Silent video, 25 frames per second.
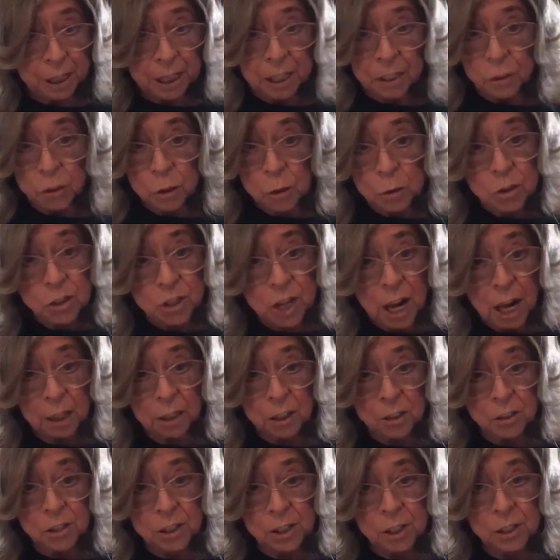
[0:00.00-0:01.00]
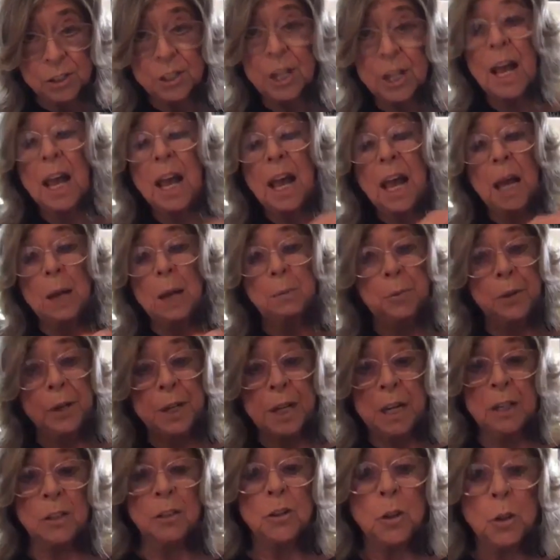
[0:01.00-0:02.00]
in new challenges, and bring
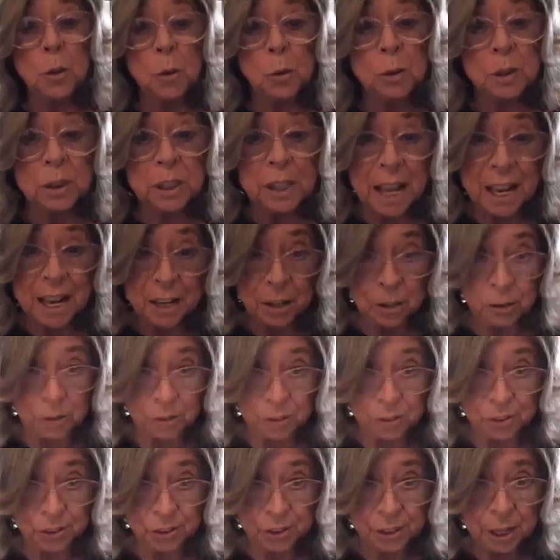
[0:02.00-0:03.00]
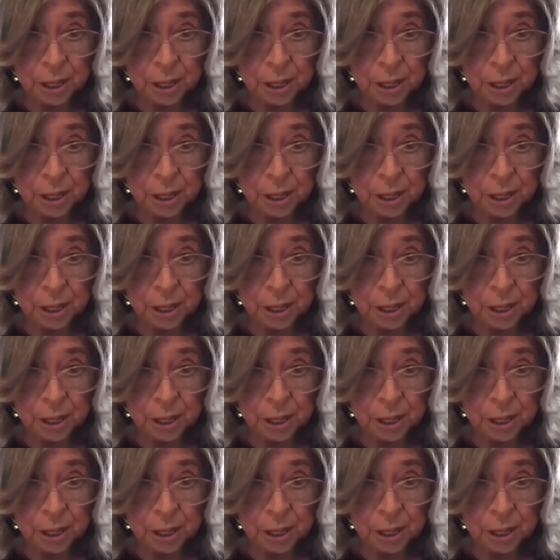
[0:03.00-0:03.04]
in new layers.